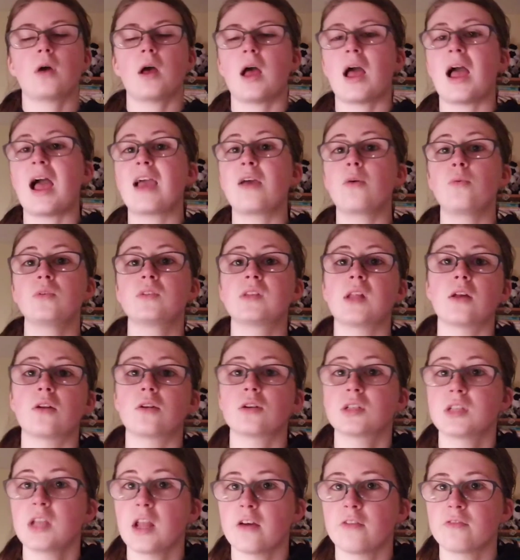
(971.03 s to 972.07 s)
I always let her
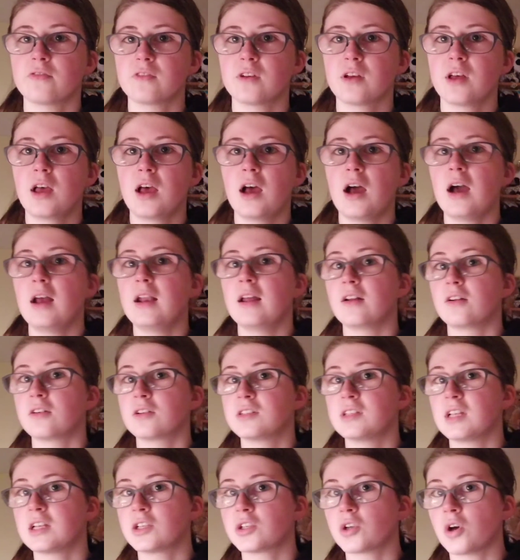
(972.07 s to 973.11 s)
sniff. I let her
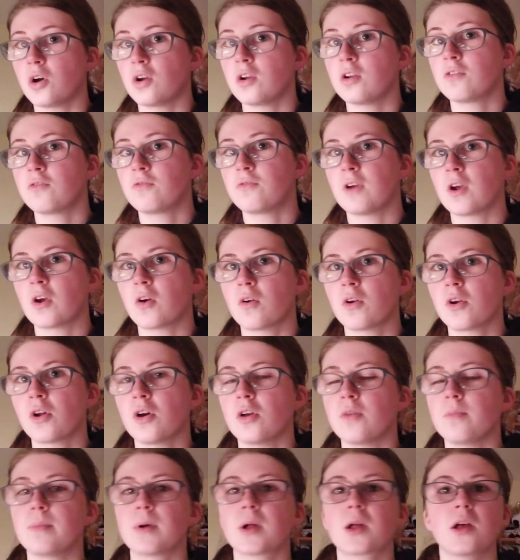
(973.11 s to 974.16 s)
sit down and figure it
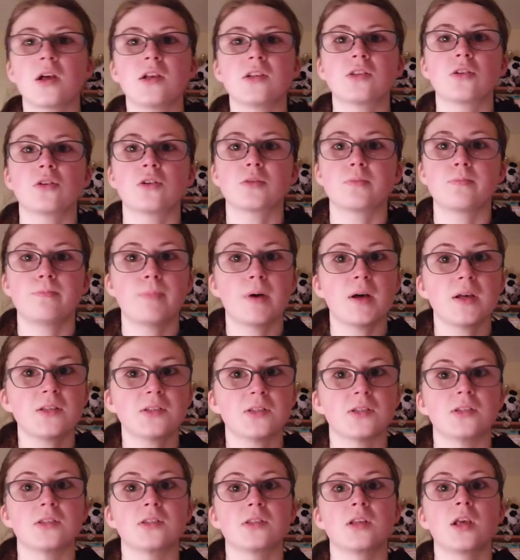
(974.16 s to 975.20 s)
out because there's
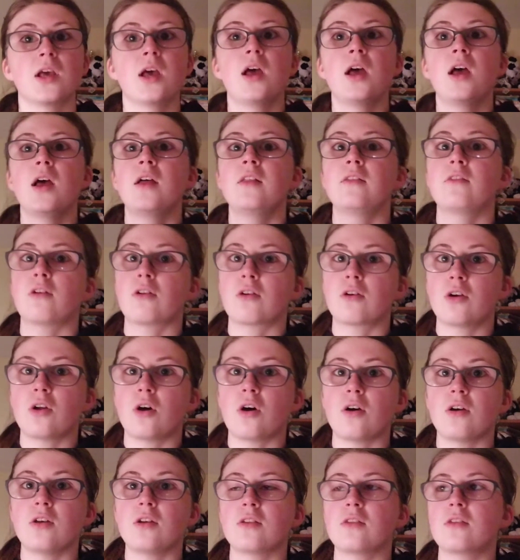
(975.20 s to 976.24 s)
buses that are
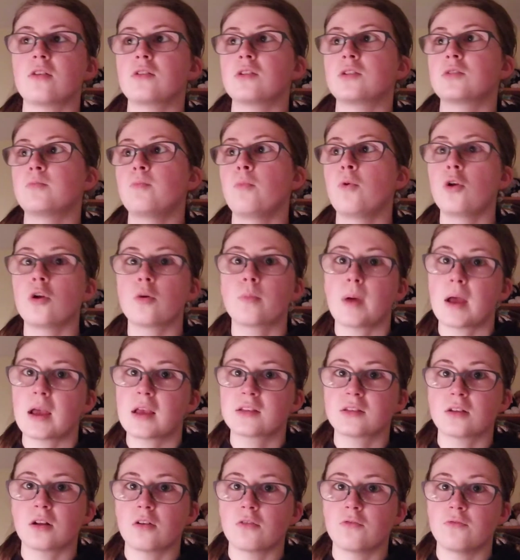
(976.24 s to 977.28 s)
loud. There's motorbikes
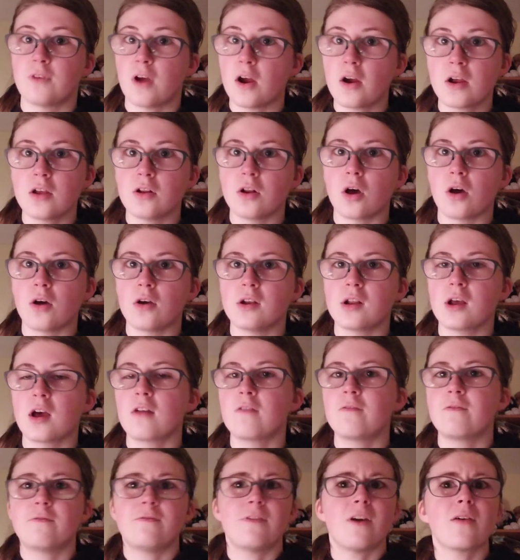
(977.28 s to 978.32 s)
that are very loud
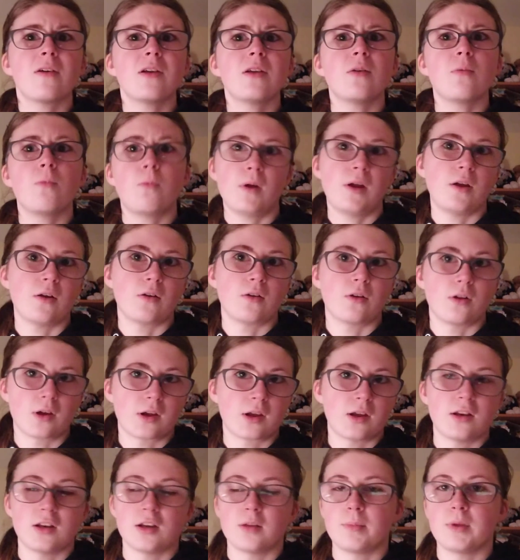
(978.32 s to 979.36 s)
and very weird
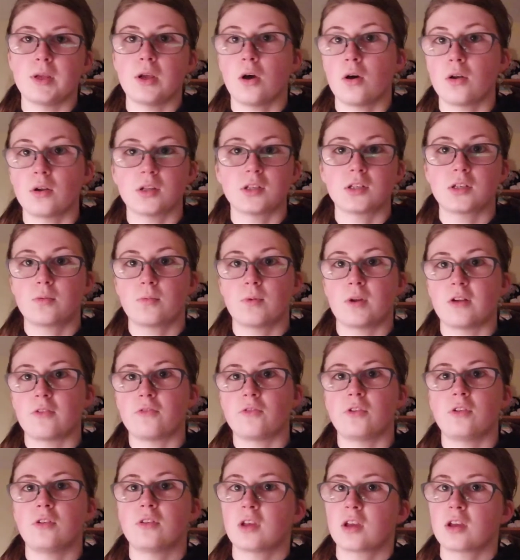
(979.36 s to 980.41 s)
looking, to be honest, whenever
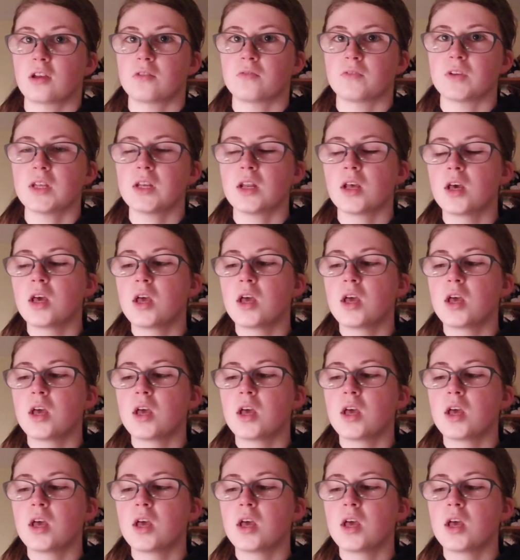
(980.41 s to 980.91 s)
you think of it.